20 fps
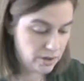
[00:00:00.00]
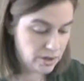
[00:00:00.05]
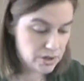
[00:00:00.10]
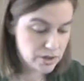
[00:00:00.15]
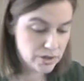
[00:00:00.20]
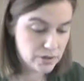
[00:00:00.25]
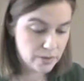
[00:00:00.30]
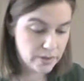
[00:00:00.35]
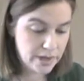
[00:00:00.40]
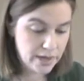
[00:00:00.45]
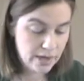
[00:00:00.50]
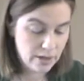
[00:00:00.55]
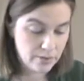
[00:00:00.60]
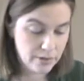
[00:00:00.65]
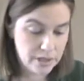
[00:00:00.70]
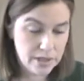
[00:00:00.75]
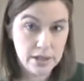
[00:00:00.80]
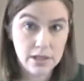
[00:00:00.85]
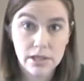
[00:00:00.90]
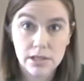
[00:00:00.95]
So now
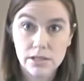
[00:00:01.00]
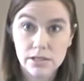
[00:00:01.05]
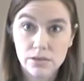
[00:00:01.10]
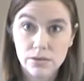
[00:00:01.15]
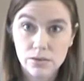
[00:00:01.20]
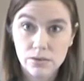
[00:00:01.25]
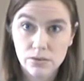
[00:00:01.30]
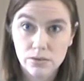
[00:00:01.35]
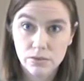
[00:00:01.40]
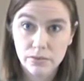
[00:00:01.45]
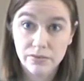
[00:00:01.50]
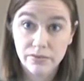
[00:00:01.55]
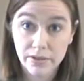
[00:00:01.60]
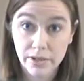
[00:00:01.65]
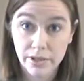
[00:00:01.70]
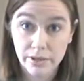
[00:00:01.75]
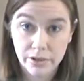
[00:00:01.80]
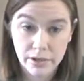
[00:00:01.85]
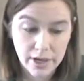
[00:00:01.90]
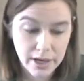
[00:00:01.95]
I need to
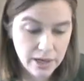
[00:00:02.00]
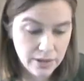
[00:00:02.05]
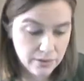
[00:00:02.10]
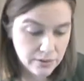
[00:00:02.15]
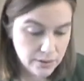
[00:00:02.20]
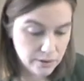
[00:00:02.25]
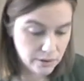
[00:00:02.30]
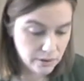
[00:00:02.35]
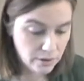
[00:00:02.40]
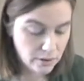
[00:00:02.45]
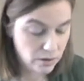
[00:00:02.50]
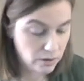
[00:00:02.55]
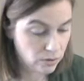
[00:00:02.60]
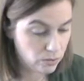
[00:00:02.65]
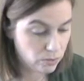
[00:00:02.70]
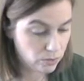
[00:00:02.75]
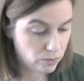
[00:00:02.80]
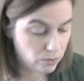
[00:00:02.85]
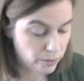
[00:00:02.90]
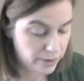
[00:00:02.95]
figure out
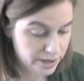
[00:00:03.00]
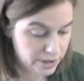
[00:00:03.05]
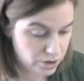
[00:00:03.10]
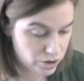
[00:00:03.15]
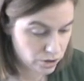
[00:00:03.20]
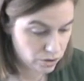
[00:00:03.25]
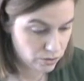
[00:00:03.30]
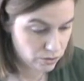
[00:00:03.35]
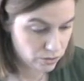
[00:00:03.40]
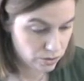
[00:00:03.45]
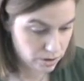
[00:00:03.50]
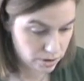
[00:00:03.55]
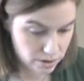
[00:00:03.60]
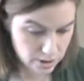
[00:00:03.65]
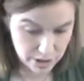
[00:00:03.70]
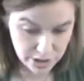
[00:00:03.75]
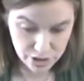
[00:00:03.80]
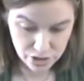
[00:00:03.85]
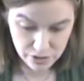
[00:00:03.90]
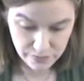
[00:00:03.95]
which corner
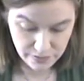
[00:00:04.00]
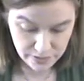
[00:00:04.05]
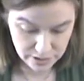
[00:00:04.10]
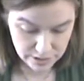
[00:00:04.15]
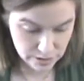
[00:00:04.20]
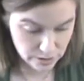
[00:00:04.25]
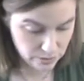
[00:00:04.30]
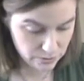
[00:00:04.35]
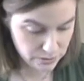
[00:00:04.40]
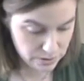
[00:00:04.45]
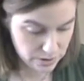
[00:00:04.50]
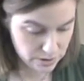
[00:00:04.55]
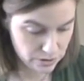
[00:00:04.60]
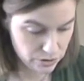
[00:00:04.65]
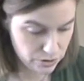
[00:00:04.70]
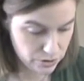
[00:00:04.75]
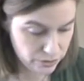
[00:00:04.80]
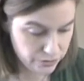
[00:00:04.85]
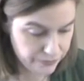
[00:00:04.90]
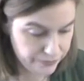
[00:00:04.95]
each of these goes
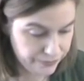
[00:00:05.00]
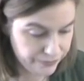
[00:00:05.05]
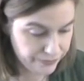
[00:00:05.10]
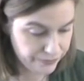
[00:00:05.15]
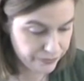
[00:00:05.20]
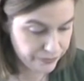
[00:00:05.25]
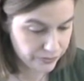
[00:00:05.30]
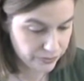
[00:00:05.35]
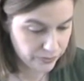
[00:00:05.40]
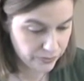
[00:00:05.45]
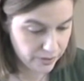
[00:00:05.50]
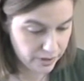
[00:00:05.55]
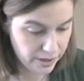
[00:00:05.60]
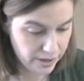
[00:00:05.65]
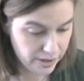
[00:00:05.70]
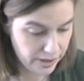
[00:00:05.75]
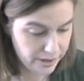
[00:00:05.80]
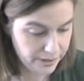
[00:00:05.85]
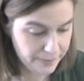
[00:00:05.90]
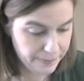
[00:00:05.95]
into.
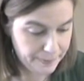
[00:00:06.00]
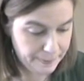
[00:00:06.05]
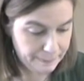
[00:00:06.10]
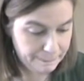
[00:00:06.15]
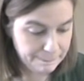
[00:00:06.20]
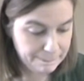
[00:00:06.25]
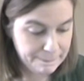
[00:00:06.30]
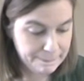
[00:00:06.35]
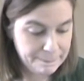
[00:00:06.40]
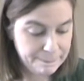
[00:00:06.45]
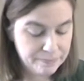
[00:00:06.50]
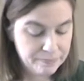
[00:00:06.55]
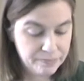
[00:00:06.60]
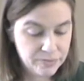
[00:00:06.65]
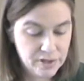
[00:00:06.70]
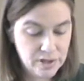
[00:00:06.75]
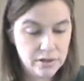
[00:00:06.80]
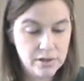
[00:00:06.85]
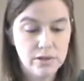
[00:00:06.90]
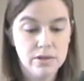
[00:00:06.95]
Okay,
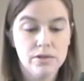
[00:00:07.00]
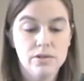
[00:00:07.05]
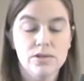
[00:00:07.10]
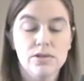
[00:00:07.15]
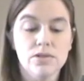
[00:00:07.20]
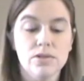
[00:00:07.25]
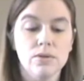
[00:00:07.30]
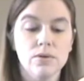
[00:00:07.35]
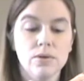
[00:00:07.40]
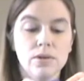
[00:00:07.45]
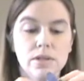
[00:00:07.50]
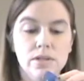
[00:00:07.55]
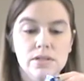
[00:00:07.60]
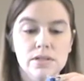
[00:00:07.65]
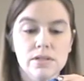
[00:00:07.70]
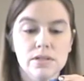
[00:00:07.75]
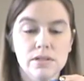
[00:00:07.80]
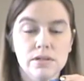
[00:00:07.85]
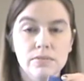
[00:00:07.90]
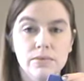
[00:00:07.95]
so I'll
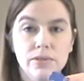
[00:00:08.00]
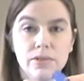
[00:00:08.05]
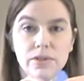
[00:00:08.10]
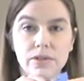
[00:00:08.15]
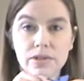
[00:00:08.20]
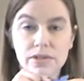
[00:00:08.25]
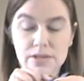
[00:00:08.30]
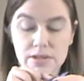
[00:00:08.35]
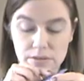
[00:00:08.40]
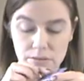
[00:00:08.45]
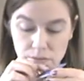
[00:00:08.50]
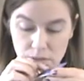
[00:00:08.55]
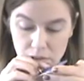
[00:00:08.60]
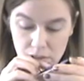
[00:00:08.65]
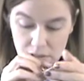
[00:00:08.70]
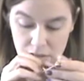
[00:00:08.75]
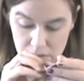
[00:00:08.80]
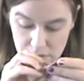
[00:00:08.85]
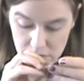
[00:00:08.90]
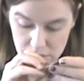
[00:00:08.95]
start with this
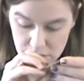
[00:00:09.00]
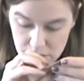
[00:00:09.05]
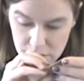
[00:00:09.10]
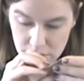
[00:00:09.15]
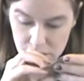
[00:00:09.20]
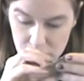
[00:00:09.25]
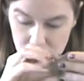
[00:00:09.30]
one.